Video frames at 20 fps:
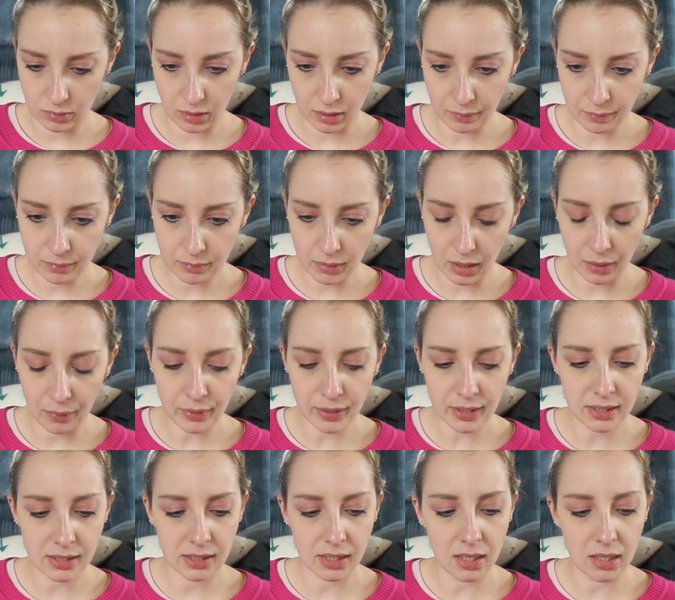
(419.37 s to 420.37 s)
I'm um, I
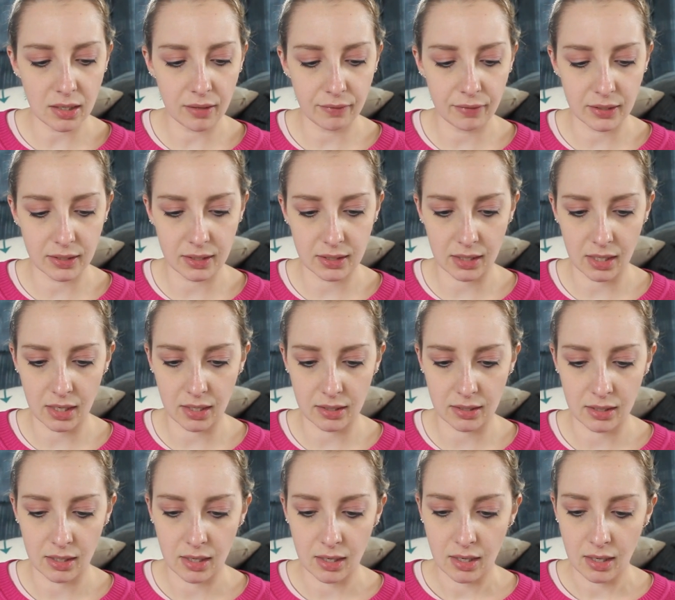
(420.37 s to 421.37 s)
going to see if it
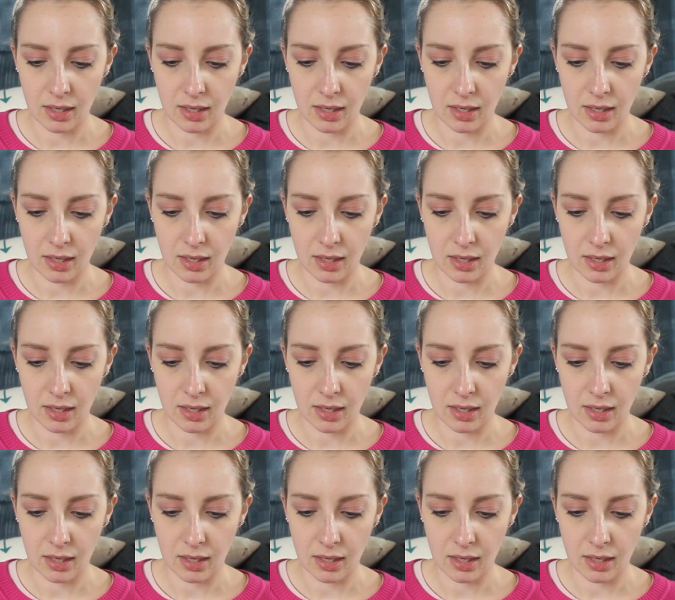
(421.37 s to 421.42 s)
says